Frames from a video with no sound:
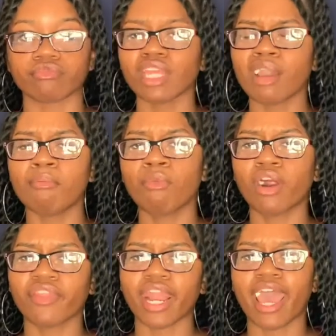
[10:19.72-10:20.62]

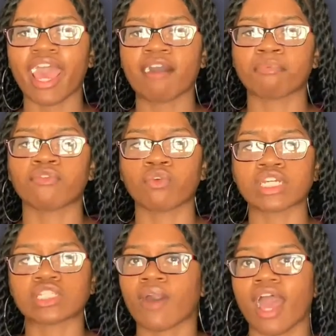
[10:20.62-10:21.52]
more than I have before.
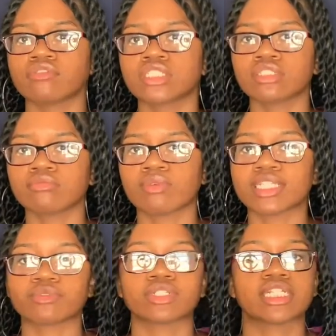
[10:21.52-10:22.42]
So I don't know
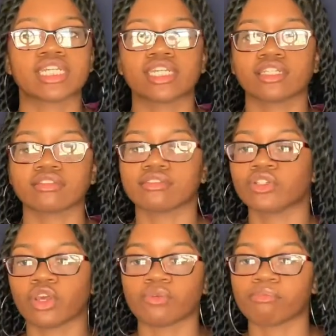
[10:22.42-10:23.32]
what's really, you
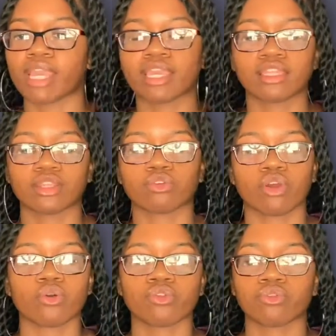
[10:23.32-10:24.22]
know, making the
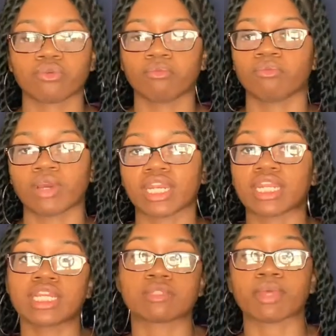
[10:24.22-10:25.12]
growth what it is.